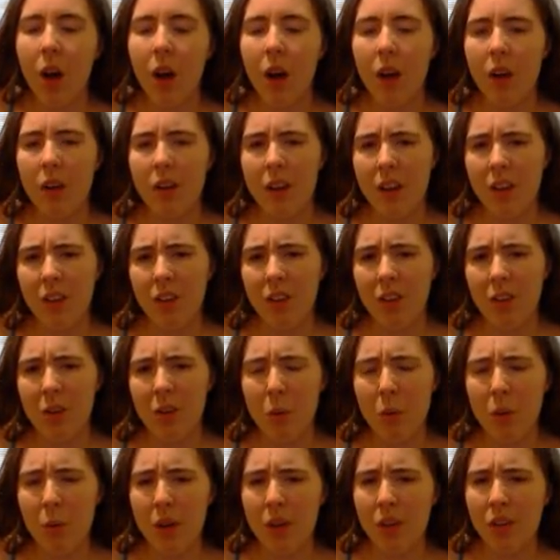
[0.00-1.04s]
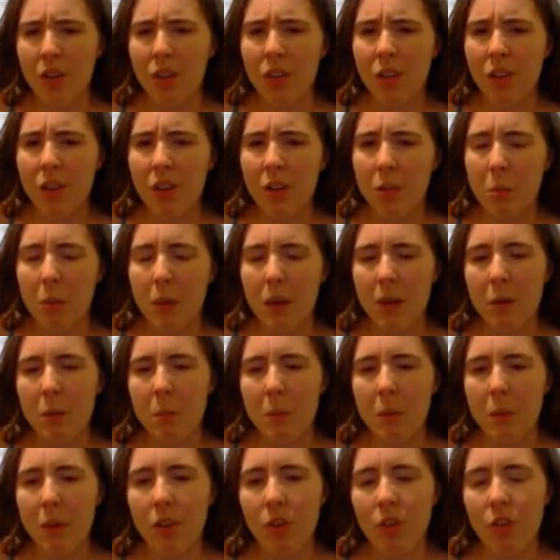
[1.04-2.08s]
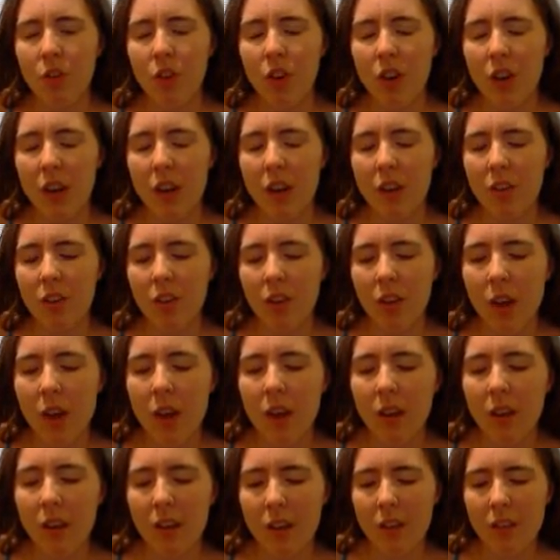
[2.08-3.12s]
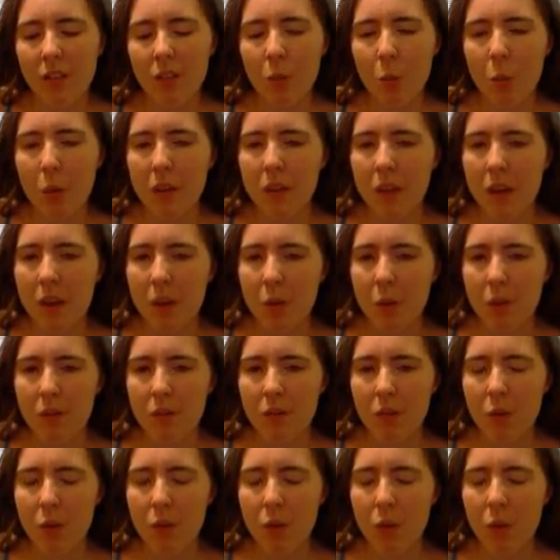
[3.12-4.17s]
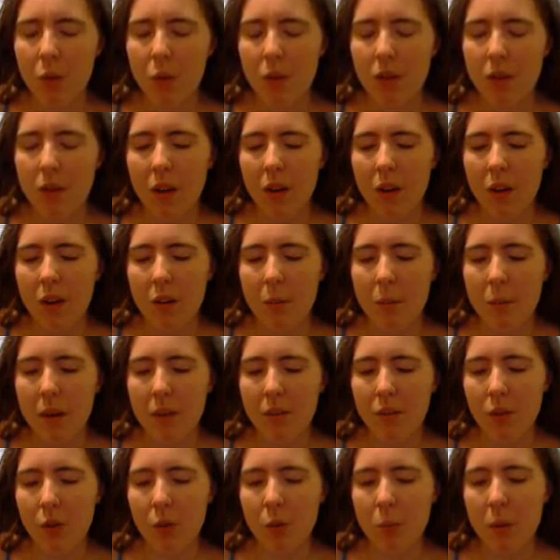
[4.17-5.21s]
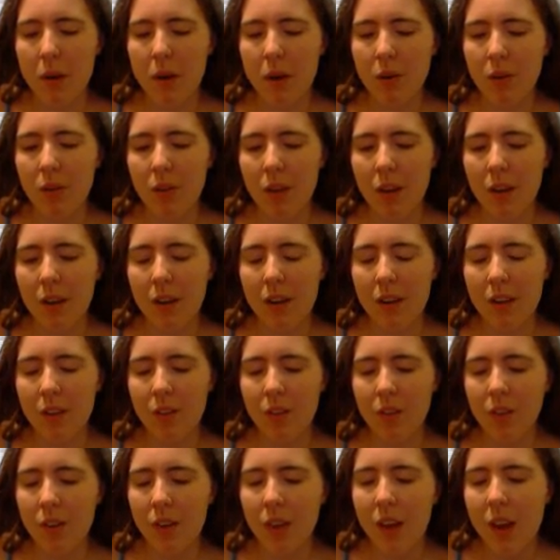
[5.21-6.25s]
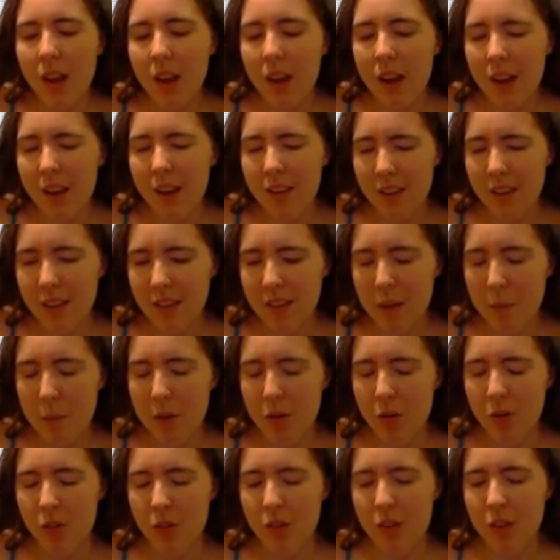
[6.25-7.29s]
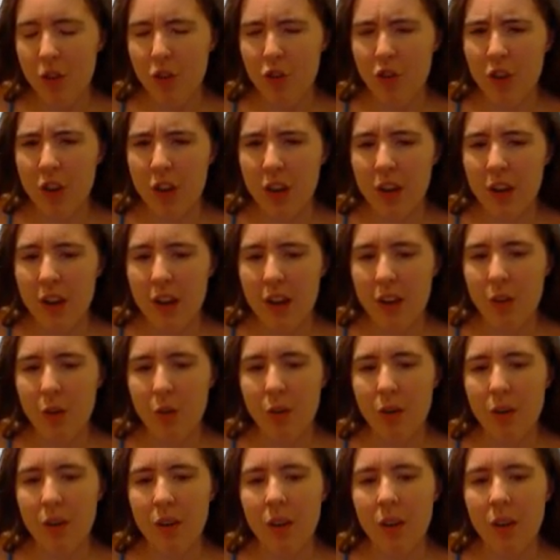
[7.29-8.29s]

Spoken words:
testimony is suspect because she's lived with Eren for a long time after her parents got killed, and that they mentioned that she and Eren